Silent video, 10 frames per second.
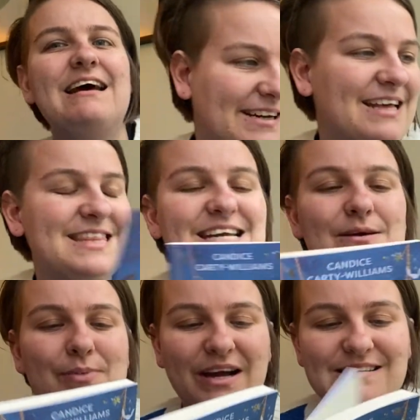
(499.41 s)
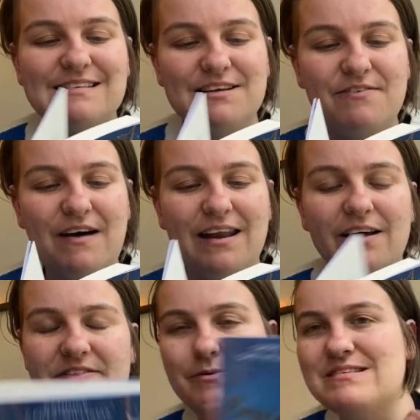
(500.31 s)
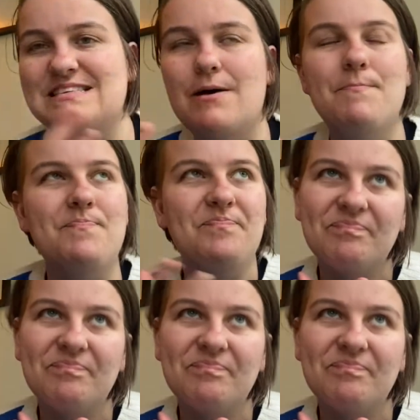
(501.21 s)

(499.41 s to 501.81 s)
I think because it's a novella, there was some